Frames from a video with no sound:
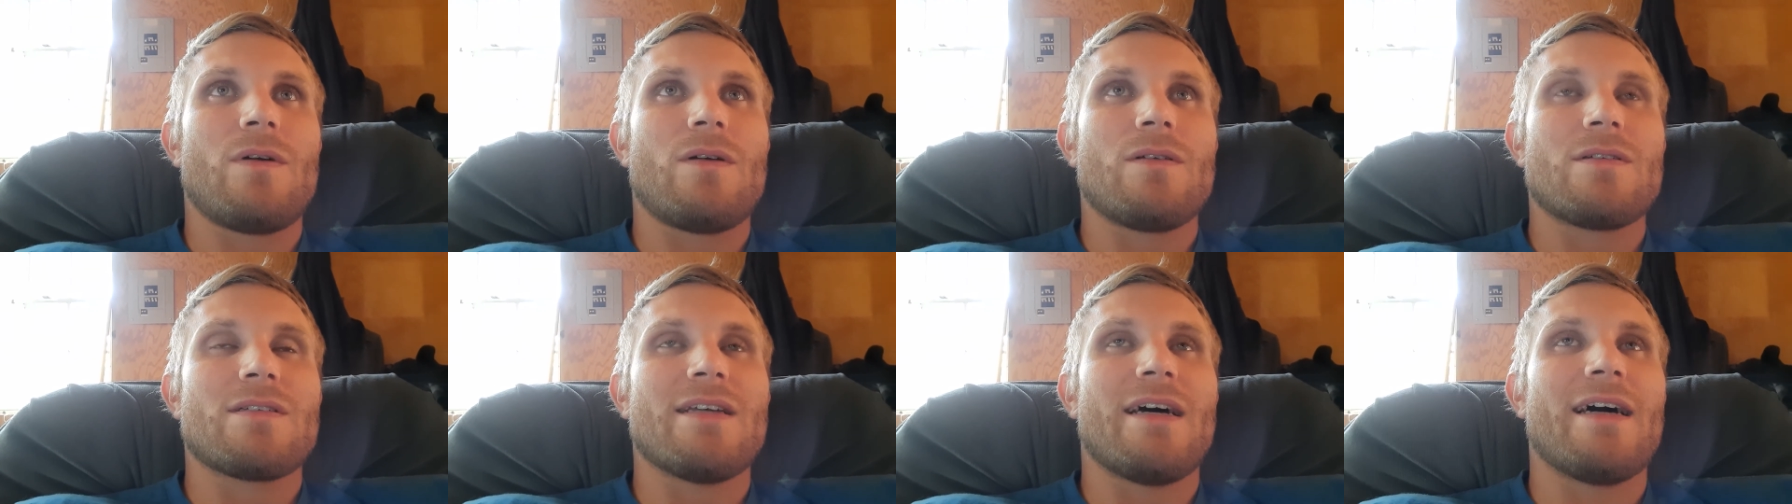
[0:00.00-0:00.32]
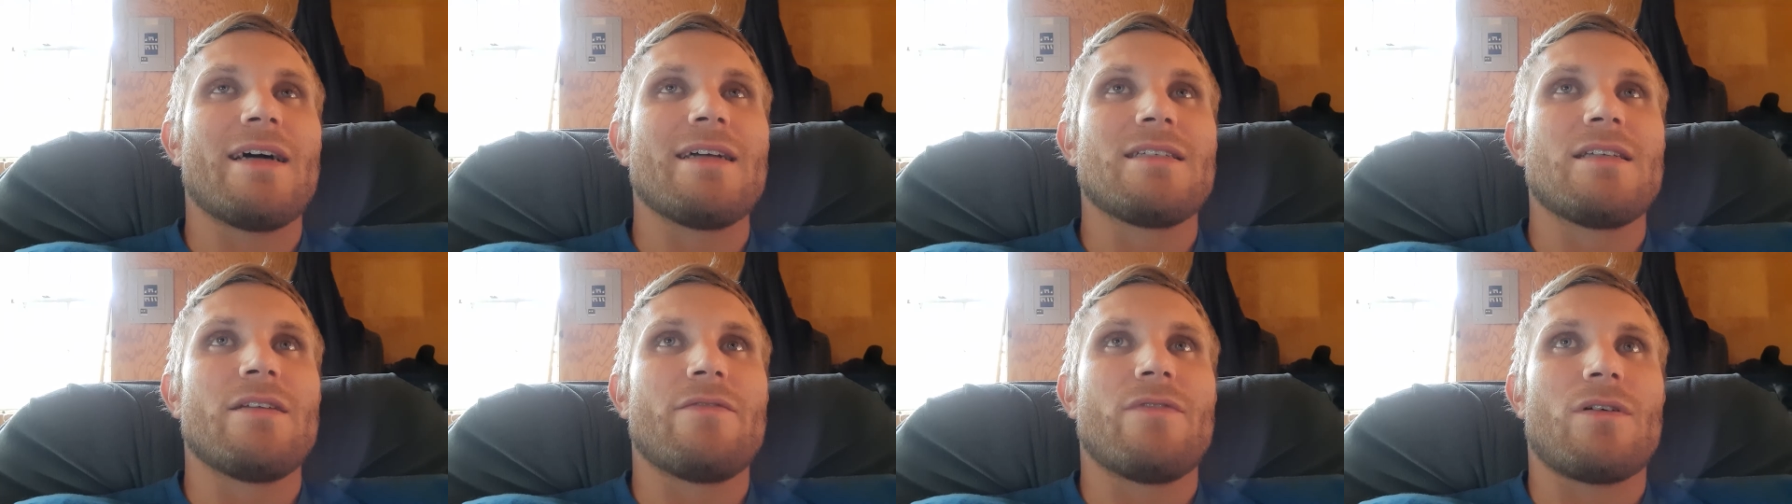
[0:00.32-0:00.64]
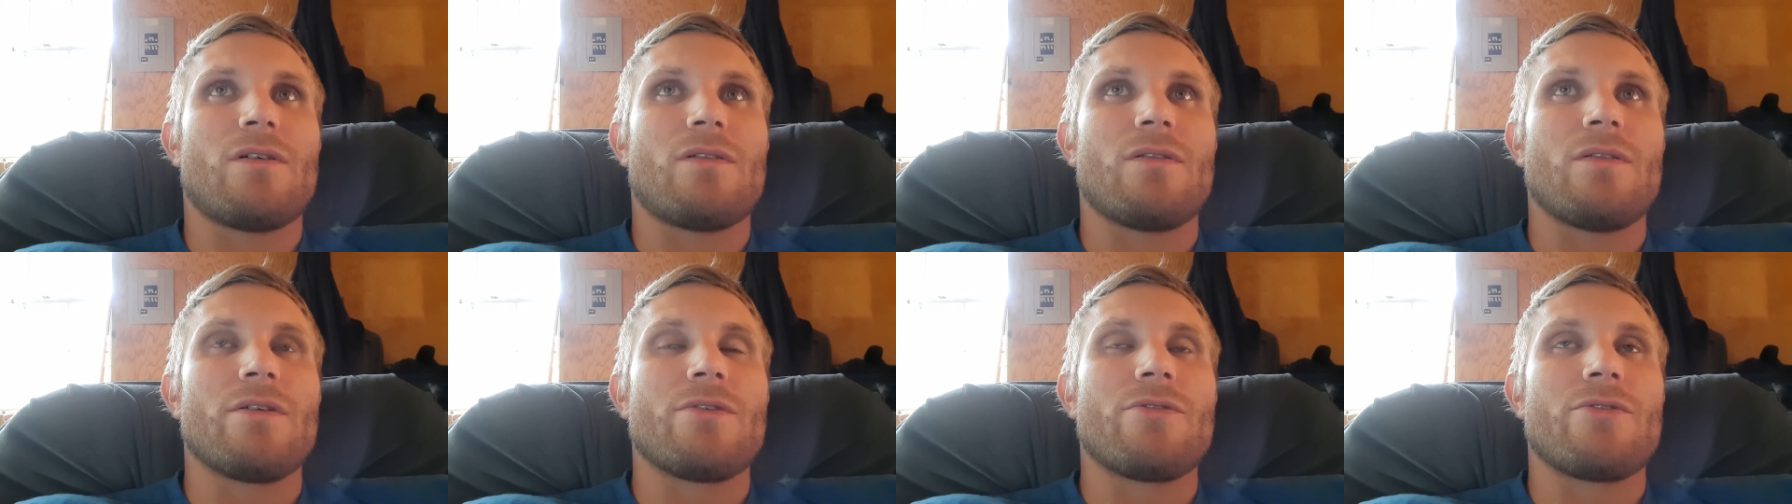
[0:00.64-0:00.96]

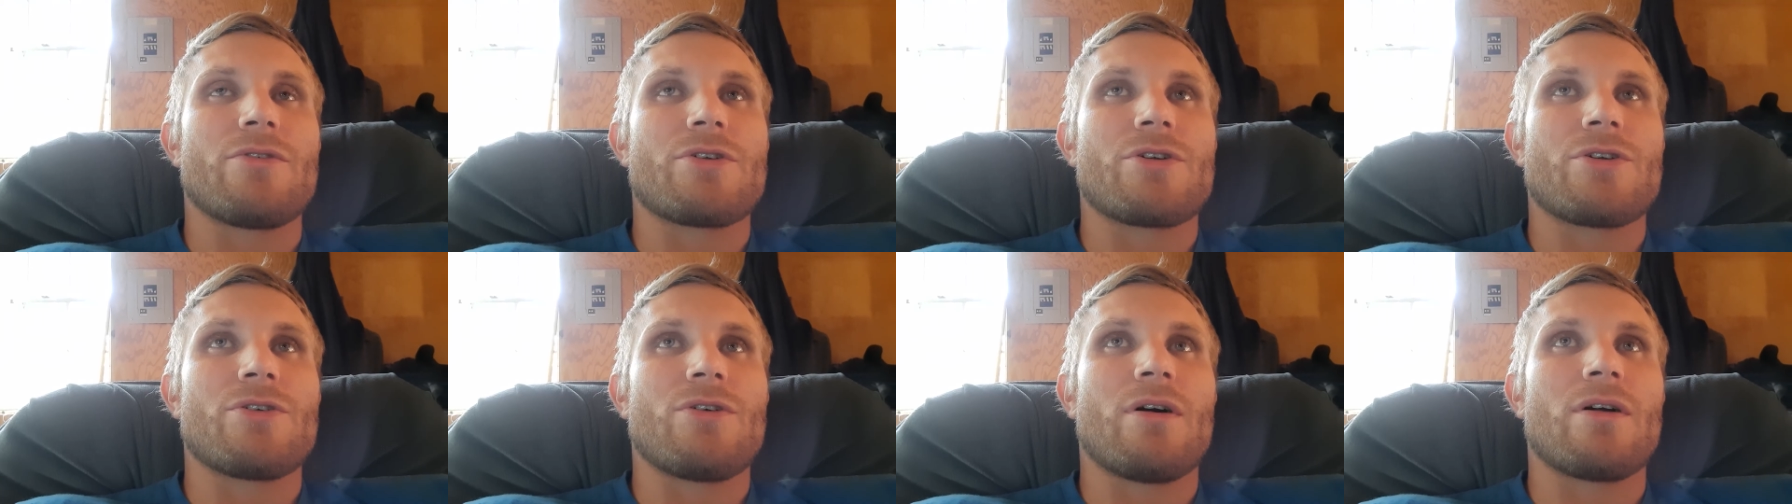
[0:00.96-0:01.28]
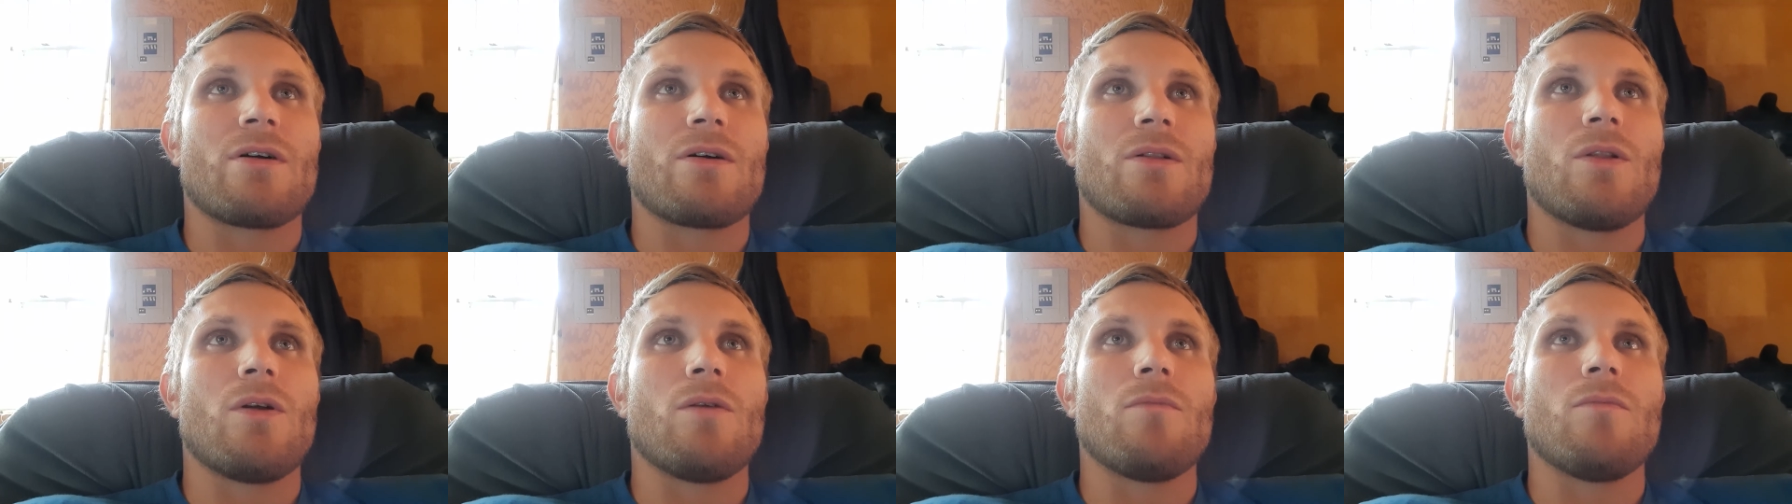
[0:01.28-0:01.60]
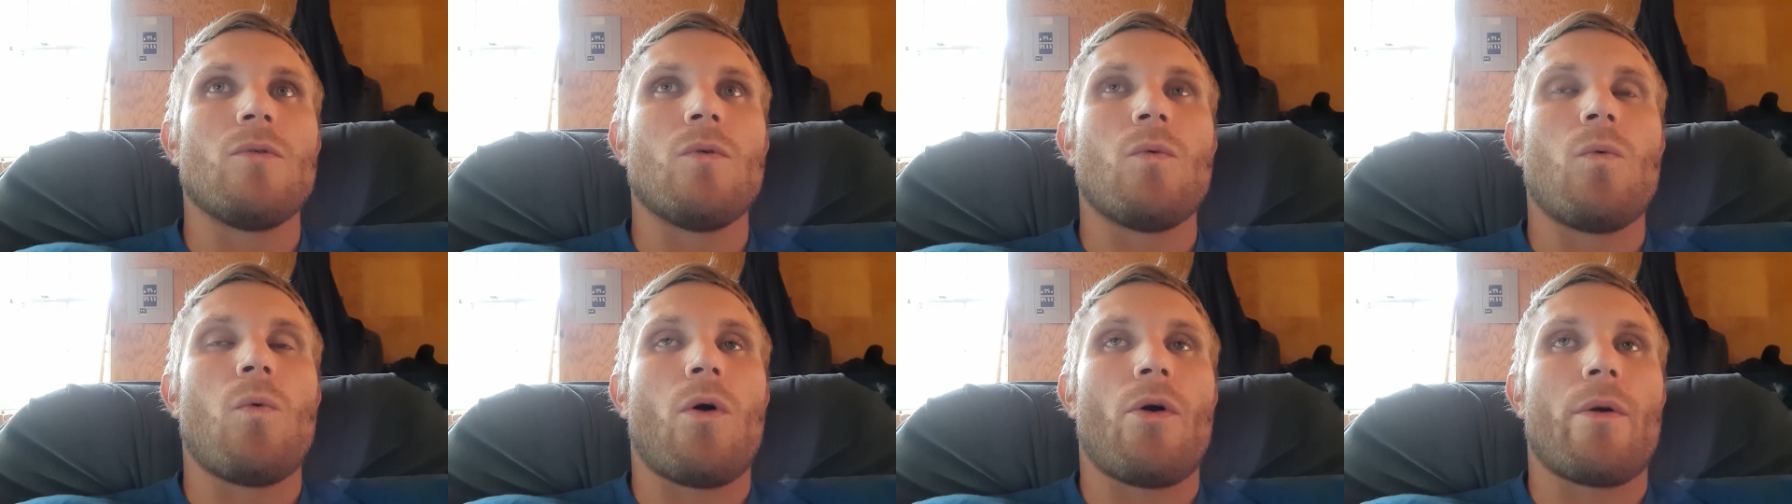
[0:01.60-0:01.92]
scientific literature on
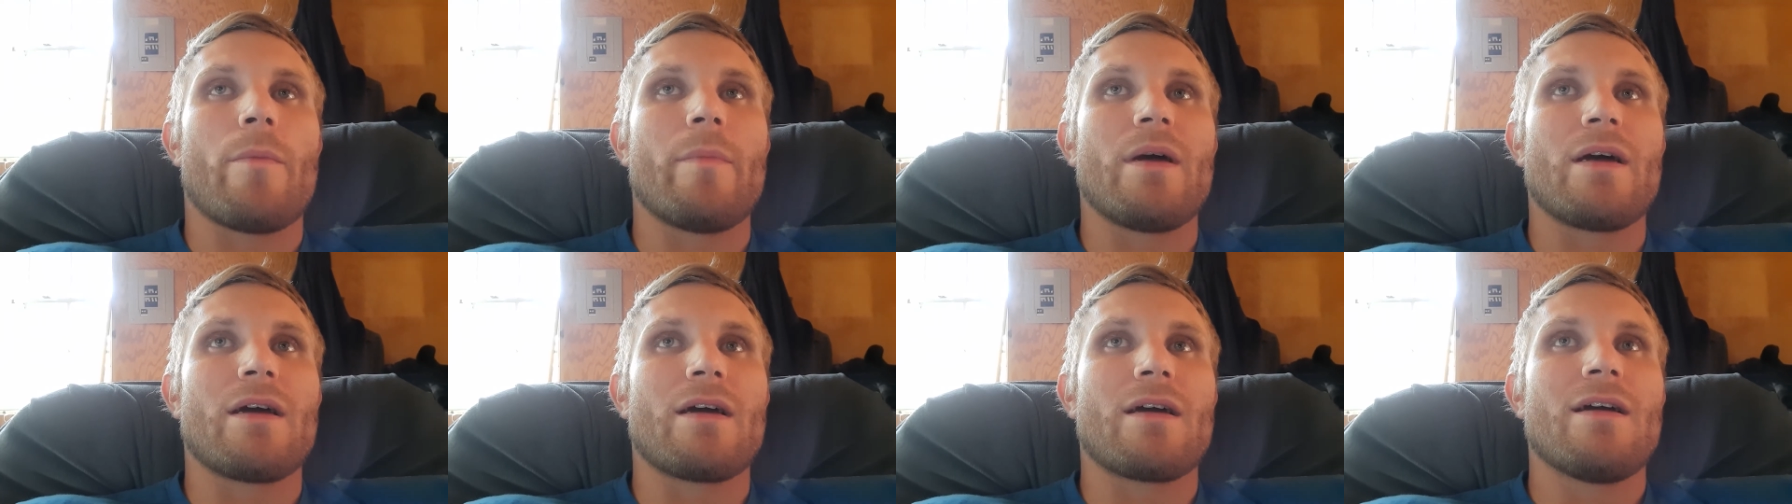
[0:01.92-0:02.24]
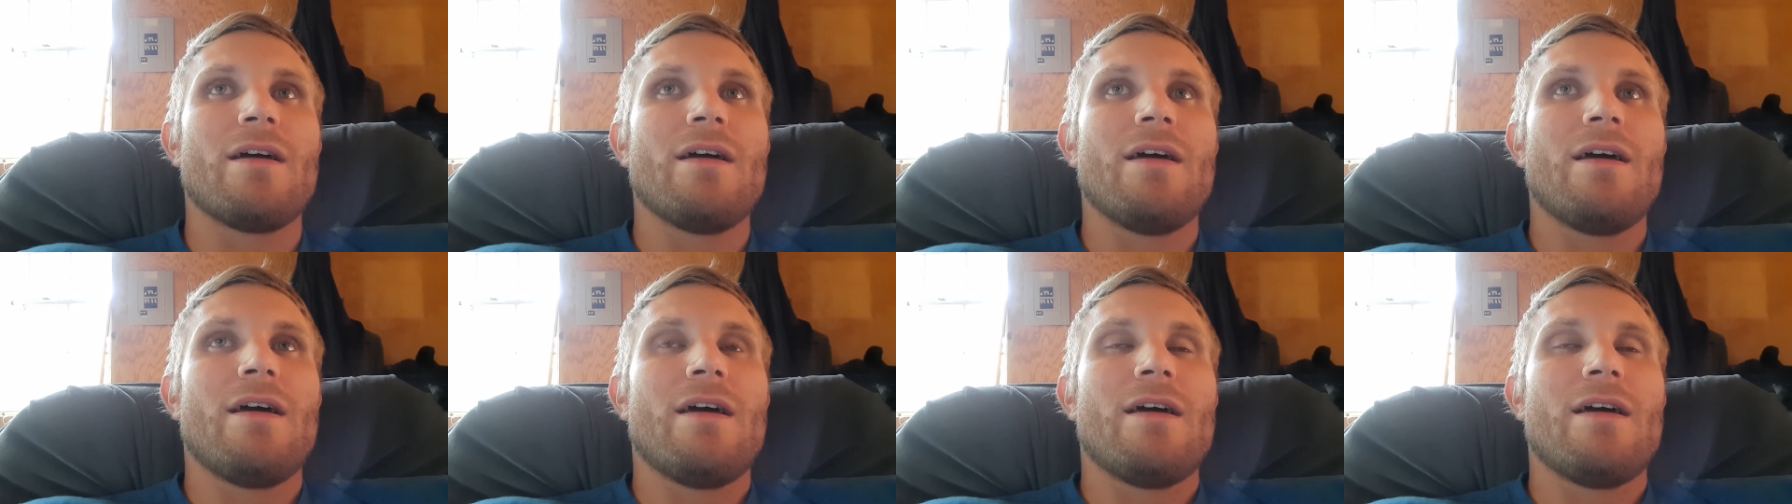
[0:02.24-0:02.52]
global warming,